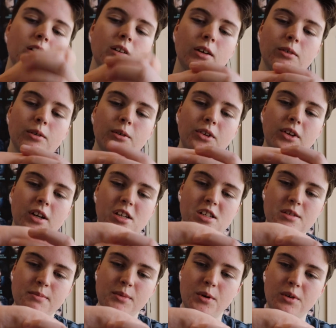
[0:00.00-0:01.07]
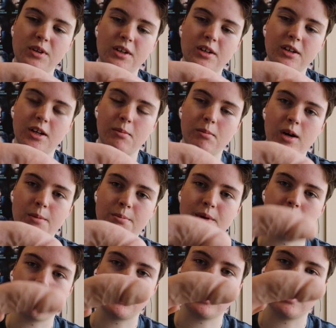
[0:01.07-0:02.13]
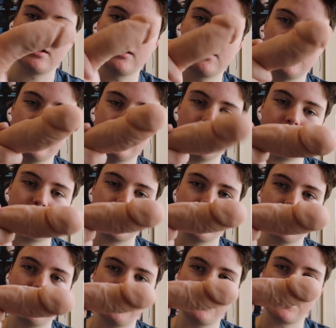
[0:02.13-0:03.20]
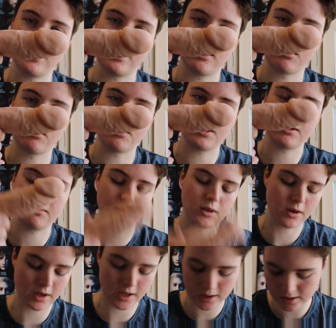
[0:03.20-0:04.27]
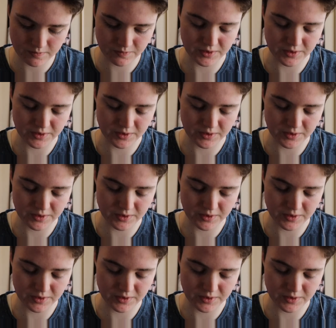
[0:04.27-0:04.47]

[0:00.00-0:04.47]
If it was any smaller, it might be a bit difficult to get through your fly,